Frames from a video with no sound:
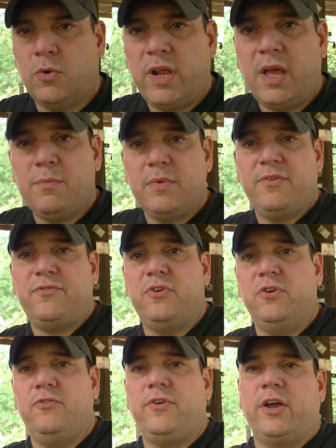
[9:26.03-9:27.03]
happens if
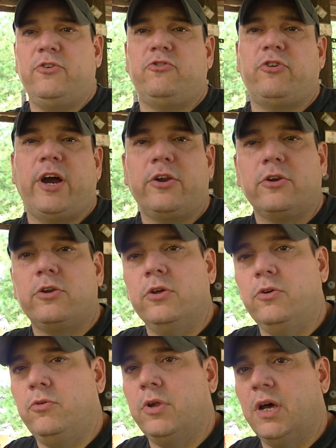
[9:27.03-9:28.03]
you've got your tractor
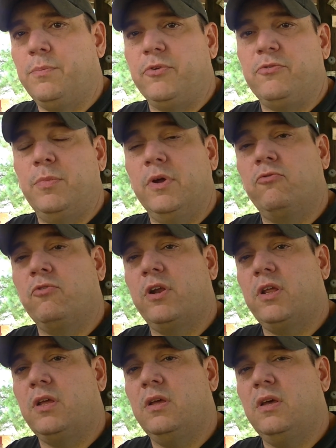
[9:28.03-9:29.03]
tuned up, it's been
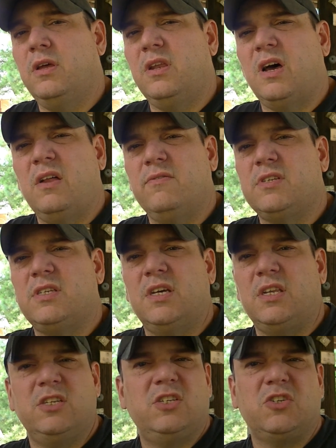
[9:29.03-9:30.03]
running good, and all of a
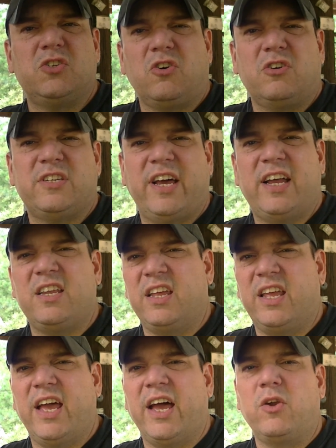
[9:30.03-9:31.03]
sudden it just starts
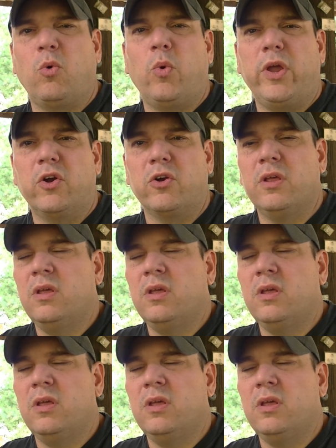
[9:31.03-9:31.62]
acting kind of weird?